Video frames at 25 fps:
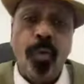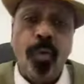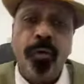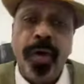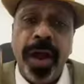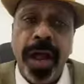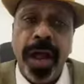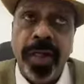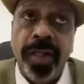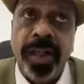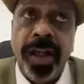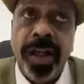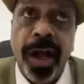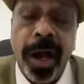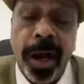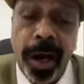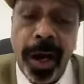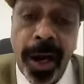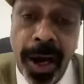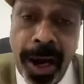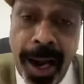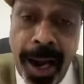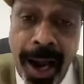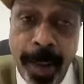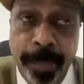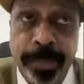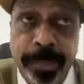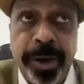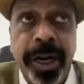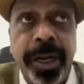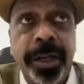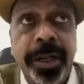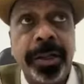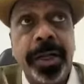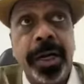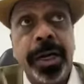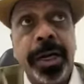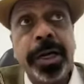when they are
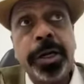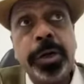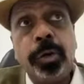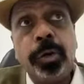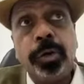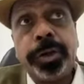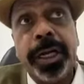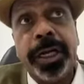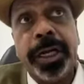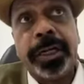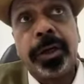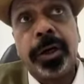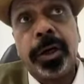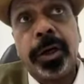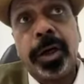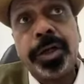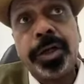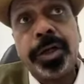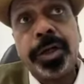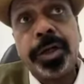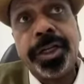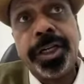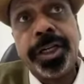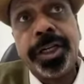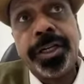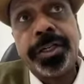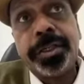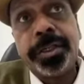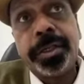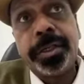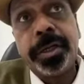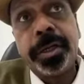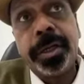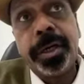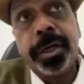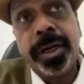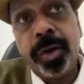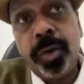adopting the new technologies,
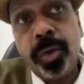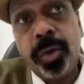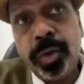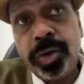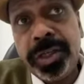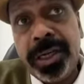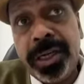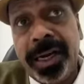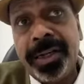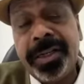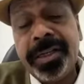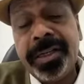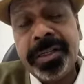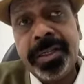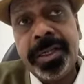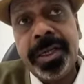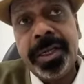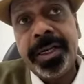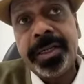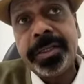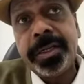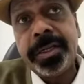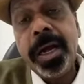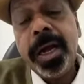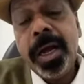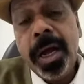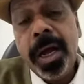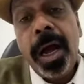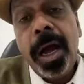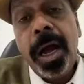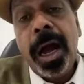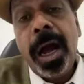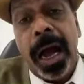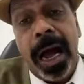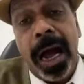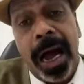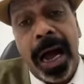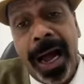new sciences,
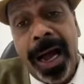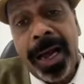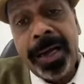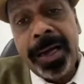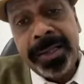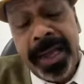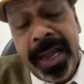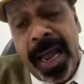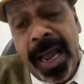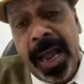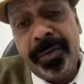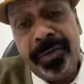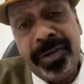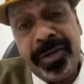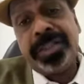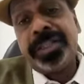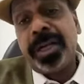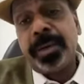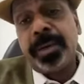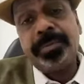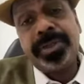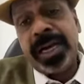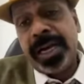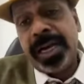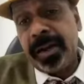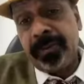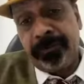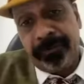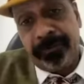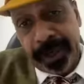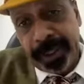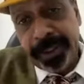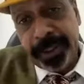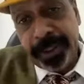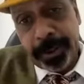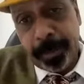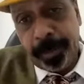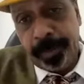are they having some side
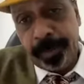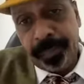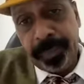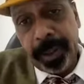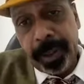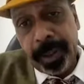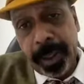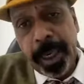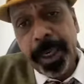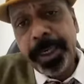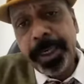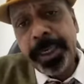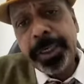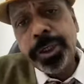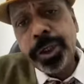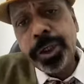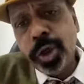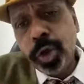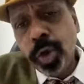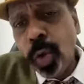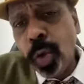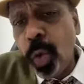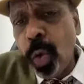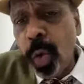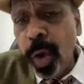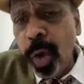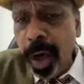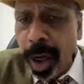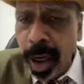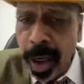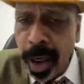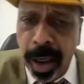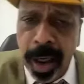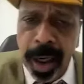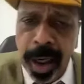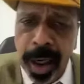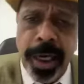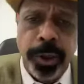effects? it is too
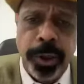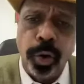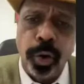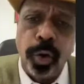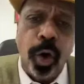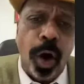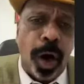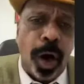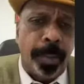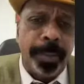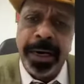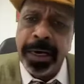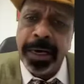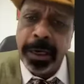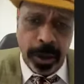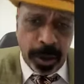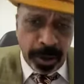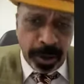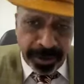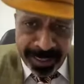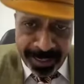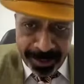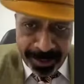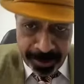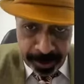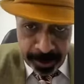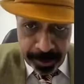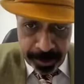early to comment on that.